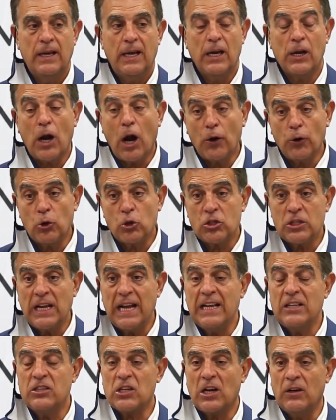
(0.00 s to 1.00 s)
and
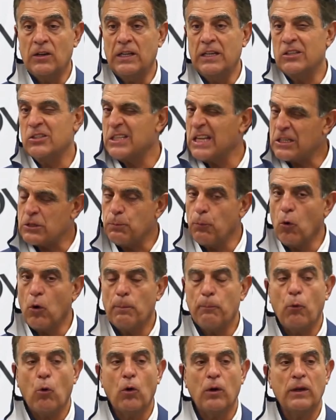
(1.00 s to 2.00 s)
understands our needs. That's more
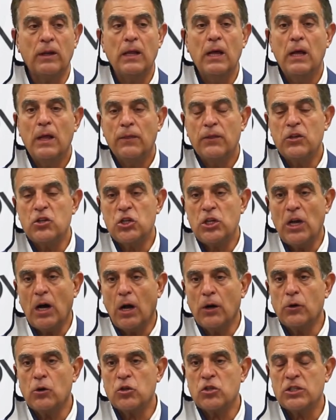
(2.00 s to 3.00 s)
important, that she
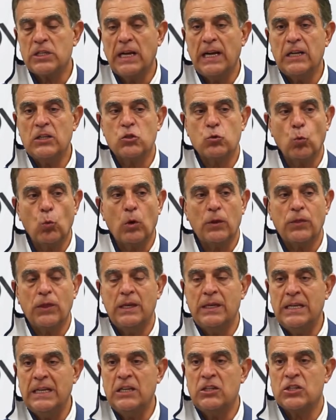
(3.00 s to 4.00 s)
understands what the
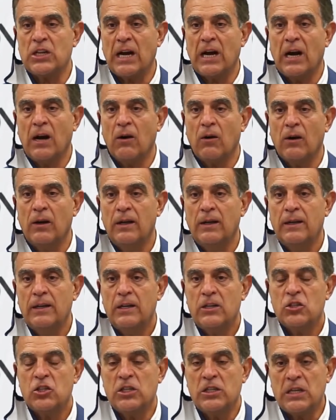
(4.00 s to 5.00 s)
needs are.
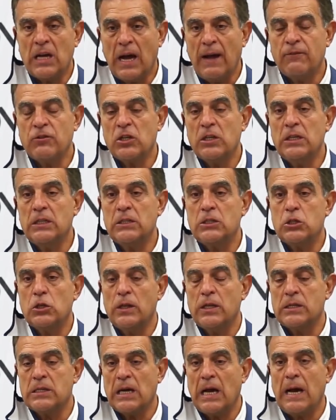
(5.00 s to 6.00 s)
She dives into
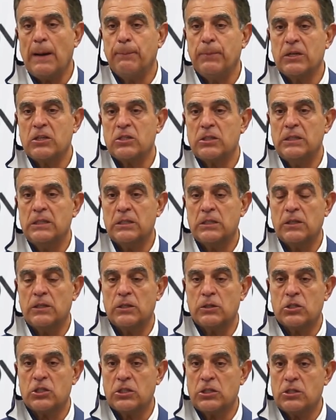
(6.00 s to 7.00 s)
the topics, into
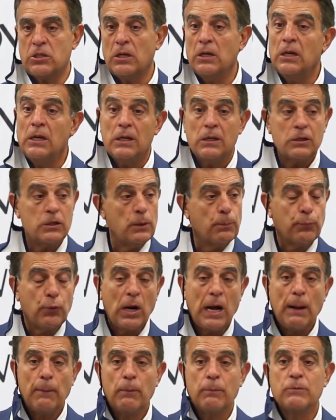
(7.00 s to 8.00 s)
the
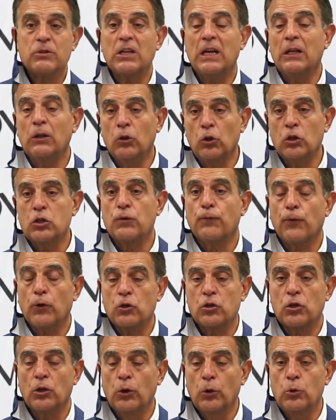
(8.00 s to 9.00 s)
problems, and looks for
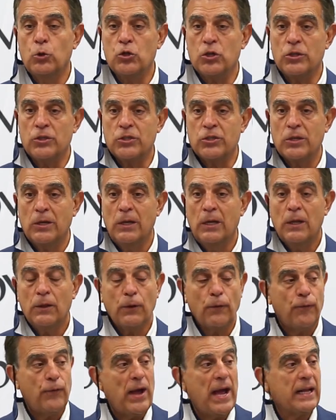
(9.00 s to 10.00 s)
solutions.
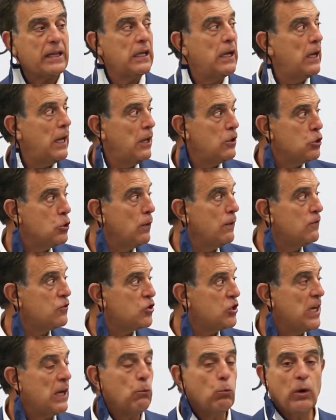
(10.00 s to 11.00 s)
The fact that, as you have
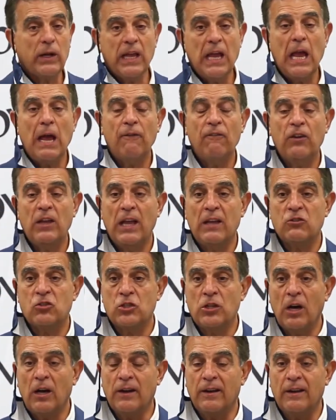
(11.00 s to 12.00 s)
said, what CABVI has
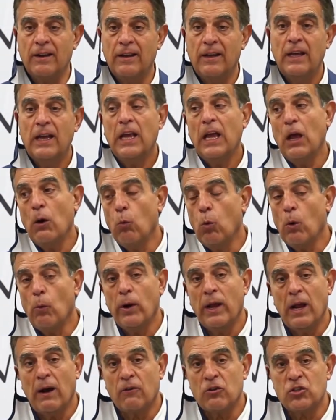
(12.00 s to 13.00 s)
done and what
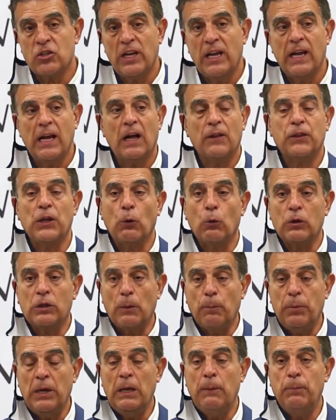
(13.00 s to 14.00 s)
we are seeing out there with
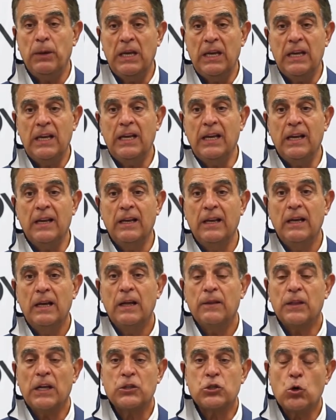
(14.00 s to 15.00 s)
the PPE
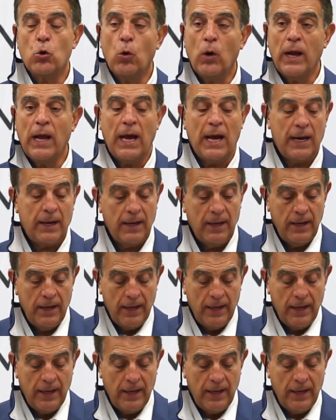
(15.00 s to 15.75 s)
that's going on,